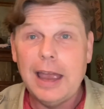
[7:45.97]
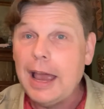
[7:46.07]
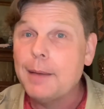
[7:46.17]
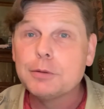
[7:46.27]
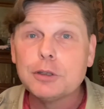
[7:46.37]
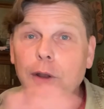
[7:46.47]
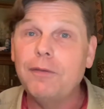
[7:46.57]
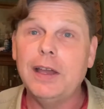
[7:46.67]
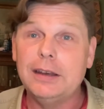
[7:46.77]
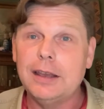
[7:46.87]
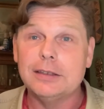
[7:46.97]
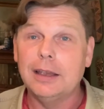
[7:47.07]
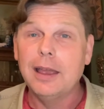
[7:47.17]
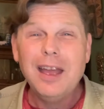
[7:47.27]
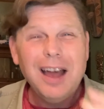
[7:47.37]
Absolutely
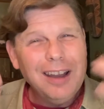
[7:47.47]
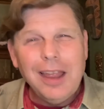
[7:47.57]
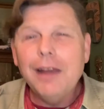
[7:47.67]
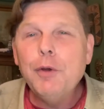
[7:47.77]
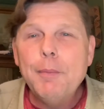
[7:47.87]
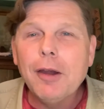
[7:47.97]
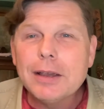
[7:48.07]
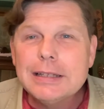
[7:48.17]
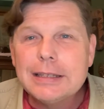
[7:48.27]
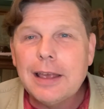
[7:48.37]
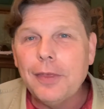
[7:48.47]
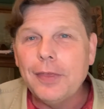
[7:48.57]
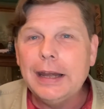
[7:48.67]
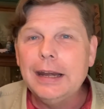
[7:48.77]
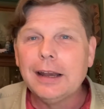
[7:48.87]
fantastic. A lot of Americans said that
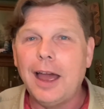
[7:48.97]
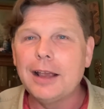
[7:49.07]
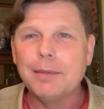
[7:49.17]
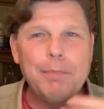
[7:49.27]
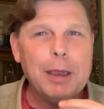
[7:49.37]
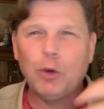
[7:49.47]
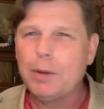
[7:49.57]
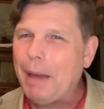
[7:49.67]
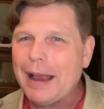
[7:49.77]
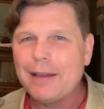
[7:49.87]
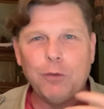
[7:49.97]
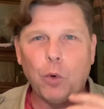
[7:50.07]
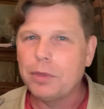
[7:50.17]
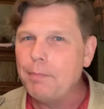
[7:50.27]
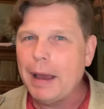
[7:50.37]
they didn't like the bickering back and
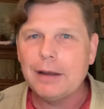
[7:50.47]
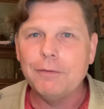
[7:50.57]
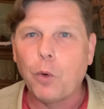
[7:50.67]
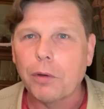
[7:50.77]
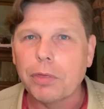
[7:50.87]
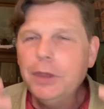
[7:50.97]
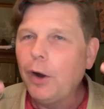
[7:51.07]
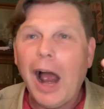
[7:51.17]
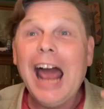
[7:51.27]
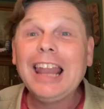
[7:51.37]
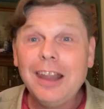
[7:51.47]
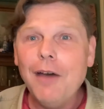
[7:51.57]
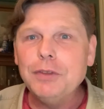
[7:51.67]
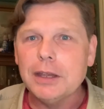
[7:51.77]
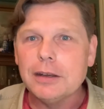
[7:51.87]
forth and back and forth. No, I
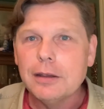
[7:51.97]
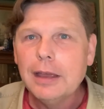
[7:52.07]
loved it.